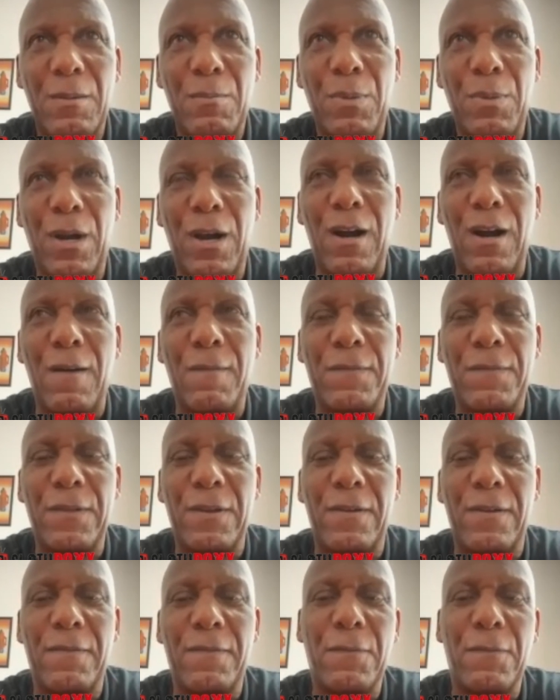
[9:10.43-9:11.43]
but
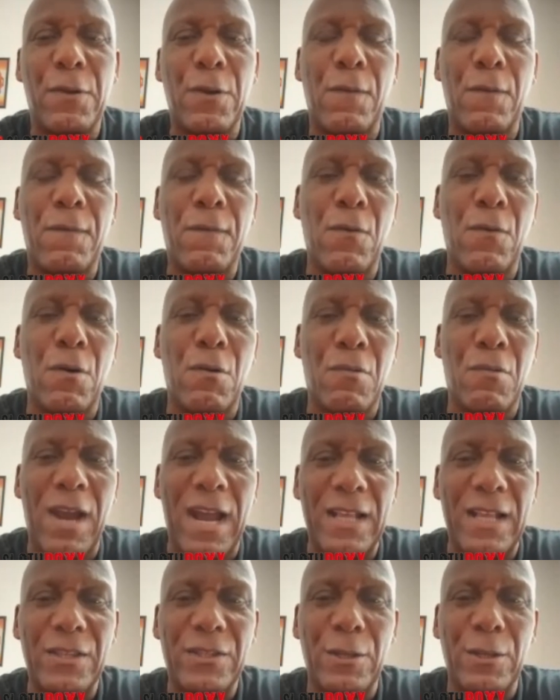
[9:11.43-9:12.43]
after 3 or 4
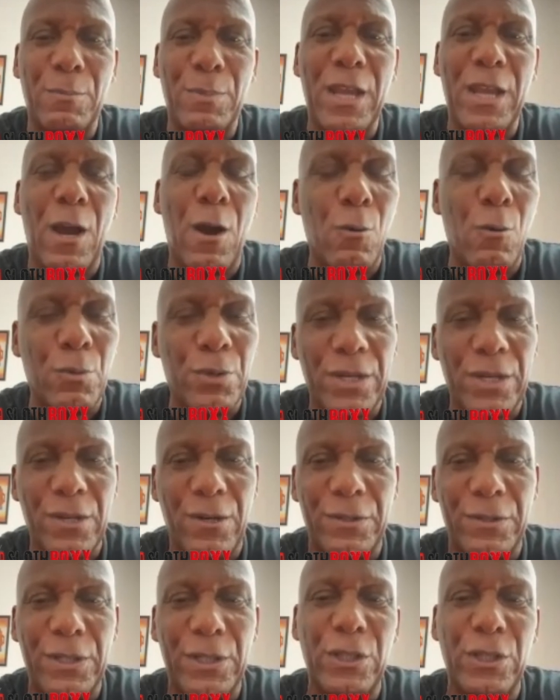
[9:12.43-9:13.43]
rounds, you'll be holding
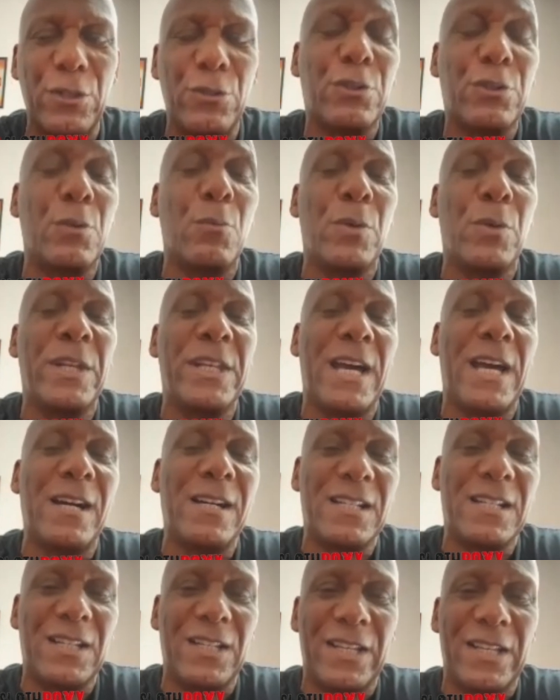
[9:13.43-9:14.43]
on." He used to win
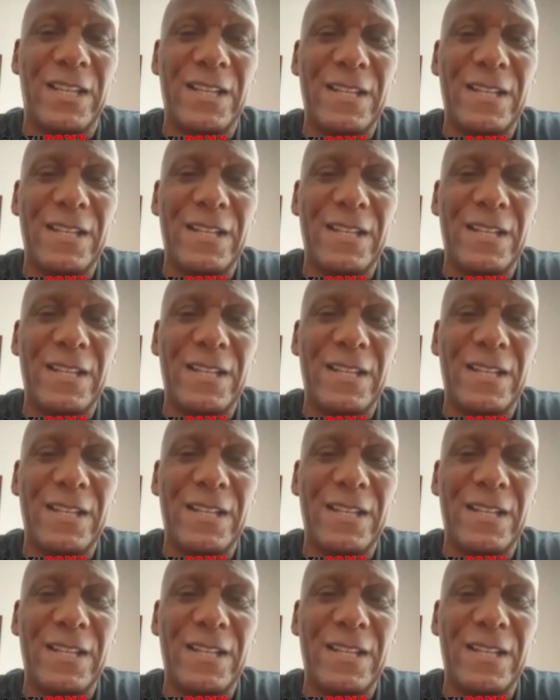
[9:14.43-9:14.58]
ugly.